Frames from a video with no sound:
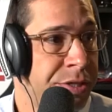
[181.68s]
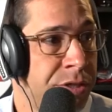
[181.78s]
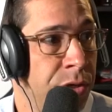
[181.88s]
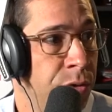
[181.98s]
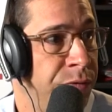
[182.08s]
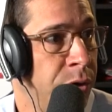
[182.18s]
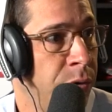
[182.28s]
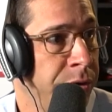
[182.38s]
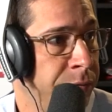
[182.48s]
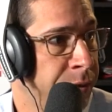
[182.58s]
skewed
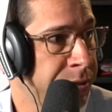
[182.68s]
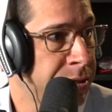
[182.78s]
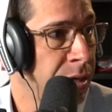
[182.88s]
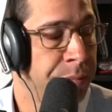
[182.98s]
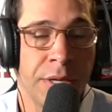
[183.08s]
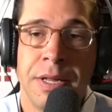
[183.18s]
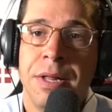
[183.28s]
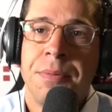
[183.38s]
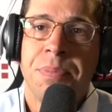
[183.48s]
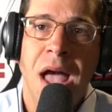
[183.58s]
view on real estate. But
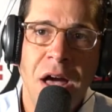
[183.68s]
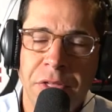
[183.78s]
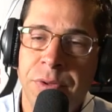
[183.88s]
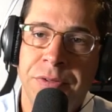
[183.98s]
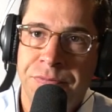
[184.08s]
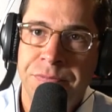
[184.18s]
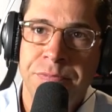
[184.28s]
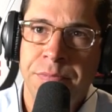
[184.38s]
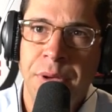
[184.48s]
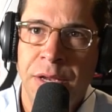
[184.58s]
now that we've
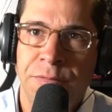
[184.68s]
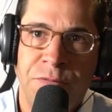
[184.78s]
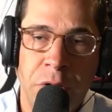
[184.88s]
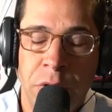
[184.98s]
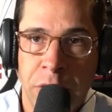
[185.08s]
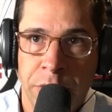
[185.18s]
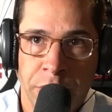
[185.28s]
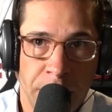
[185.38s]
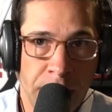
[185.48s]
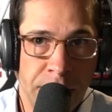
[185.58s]
made it very
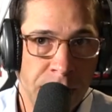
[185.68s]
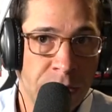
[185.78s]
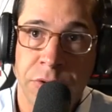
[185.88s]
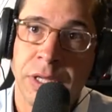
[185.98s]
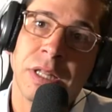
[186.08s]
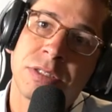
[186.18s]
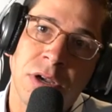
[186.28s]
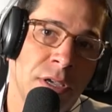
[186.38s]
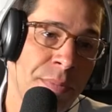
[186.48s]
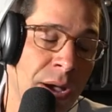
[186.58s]
clear that I disagree. Let's
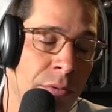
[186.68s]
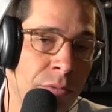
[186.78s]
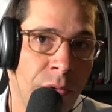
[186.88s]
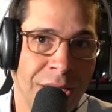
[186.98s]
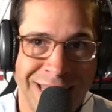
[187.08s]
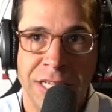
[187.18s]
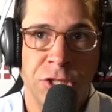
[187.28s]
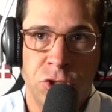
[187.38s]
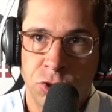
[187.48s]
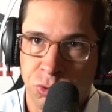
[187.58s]
talk about what
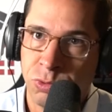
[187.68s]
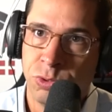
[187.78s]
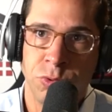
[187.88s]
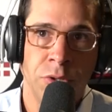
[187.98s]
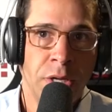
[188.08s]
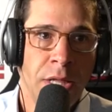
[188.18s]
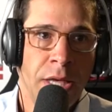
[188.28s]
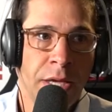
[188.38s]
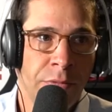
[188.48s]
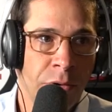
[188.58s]
is true
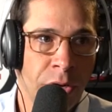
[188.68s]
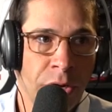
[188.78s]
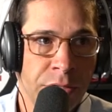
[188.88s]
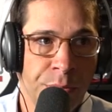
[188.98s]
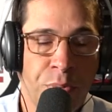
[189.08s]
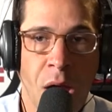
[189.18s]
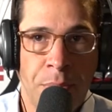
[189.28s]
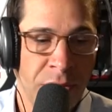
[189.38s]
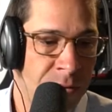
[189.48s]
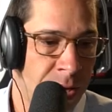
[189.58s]
in regard to
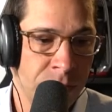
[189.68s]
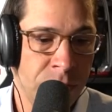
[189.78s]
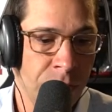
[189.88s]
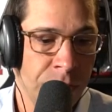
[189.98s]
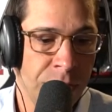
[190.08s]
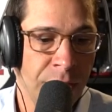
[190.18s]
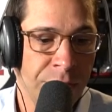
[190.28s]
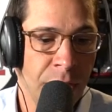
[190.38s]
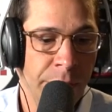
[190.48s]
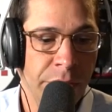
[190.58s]
property values here in
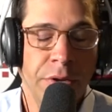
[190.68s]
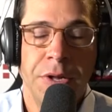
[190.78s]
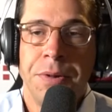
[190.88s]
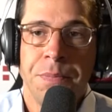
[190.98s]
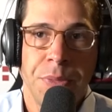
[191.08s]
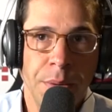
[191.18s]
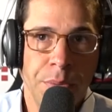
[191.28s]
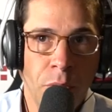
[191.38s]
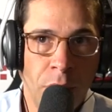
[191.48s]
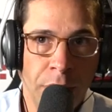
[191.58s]
DFW.
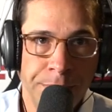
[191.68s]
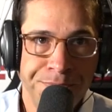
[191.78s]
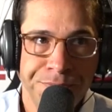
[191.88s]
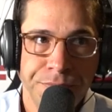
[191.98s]
Number one,